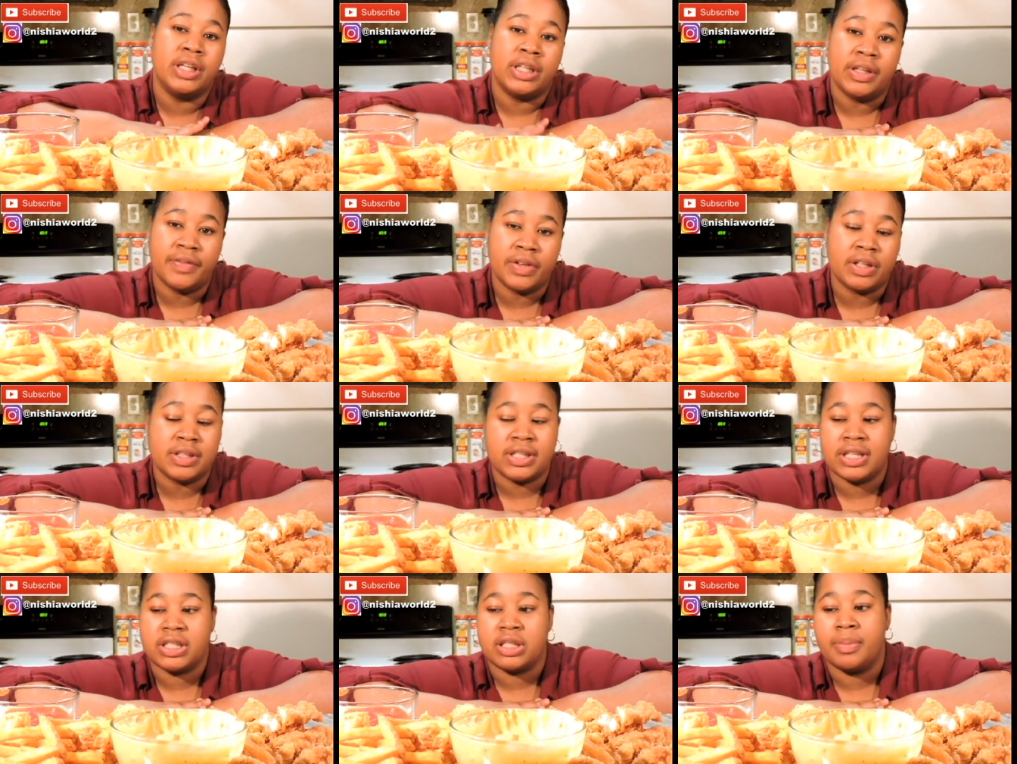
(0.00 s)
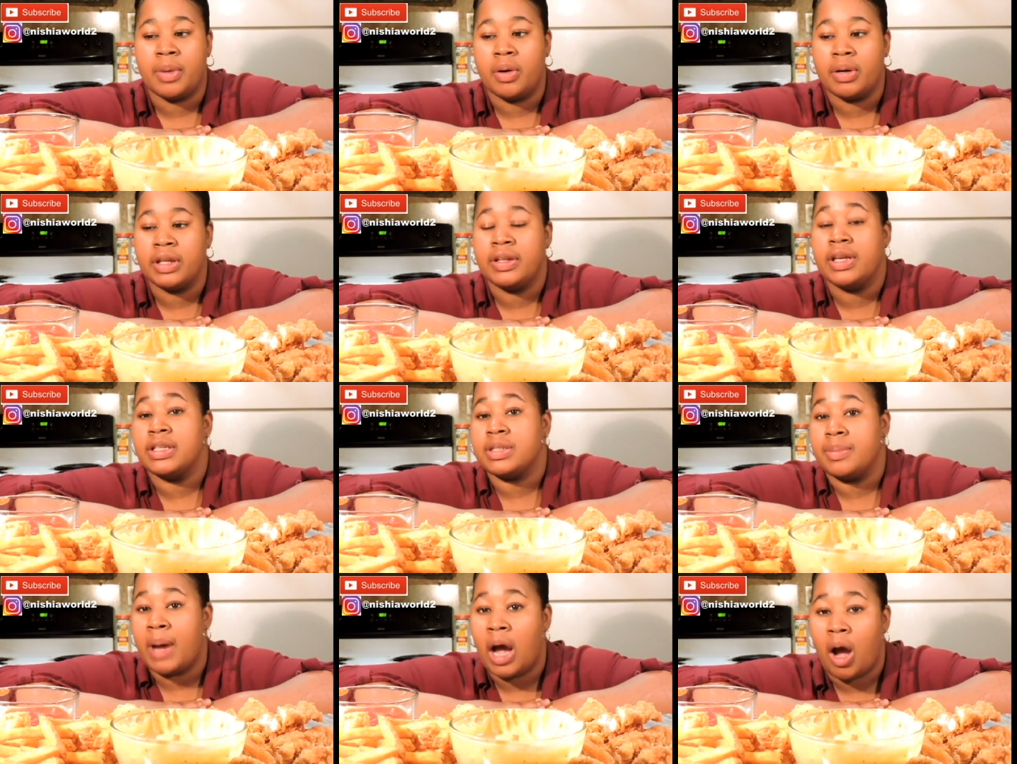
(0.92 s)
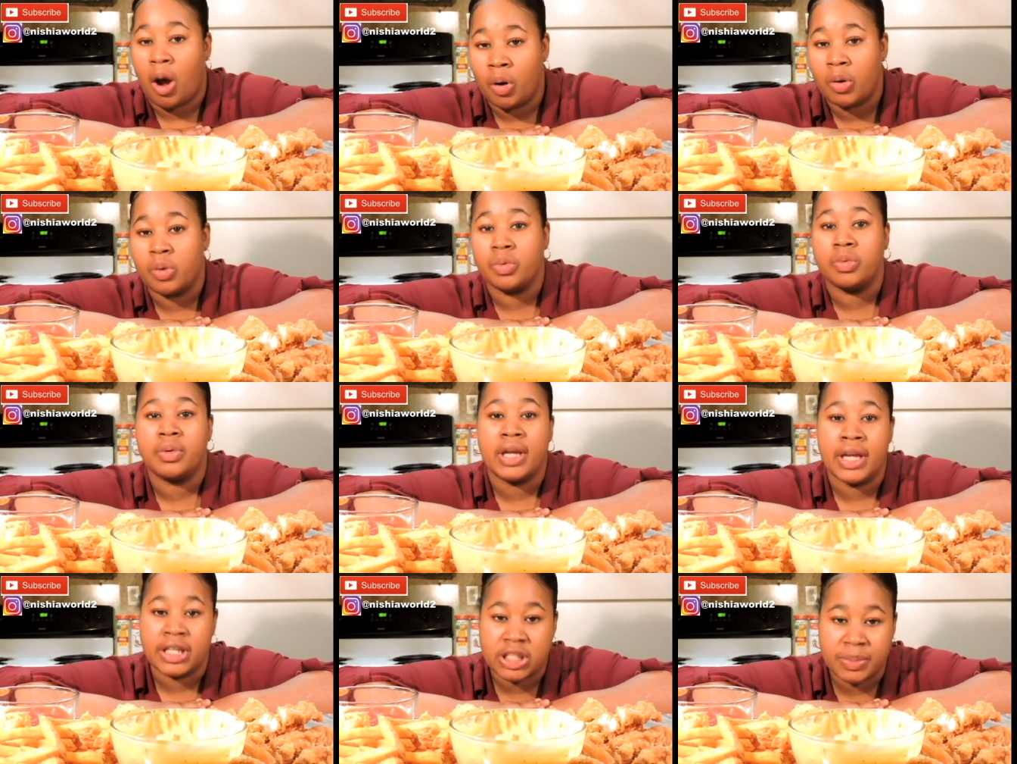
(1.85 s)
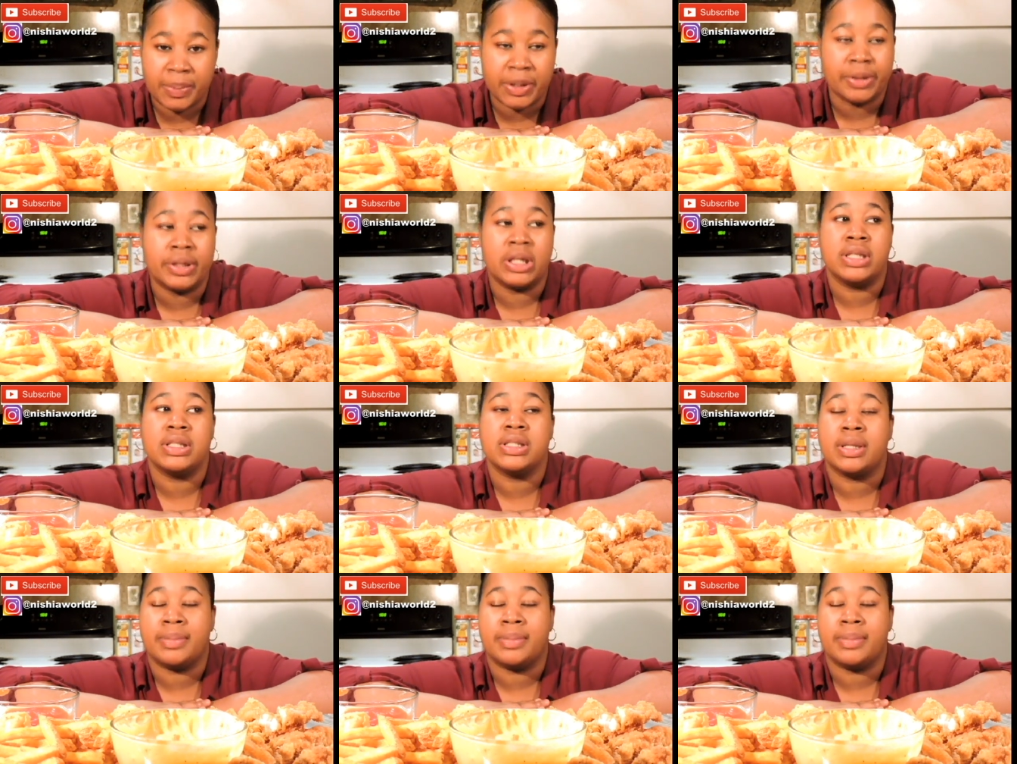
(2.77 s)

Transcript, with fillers: giving a testimony that's my own experience.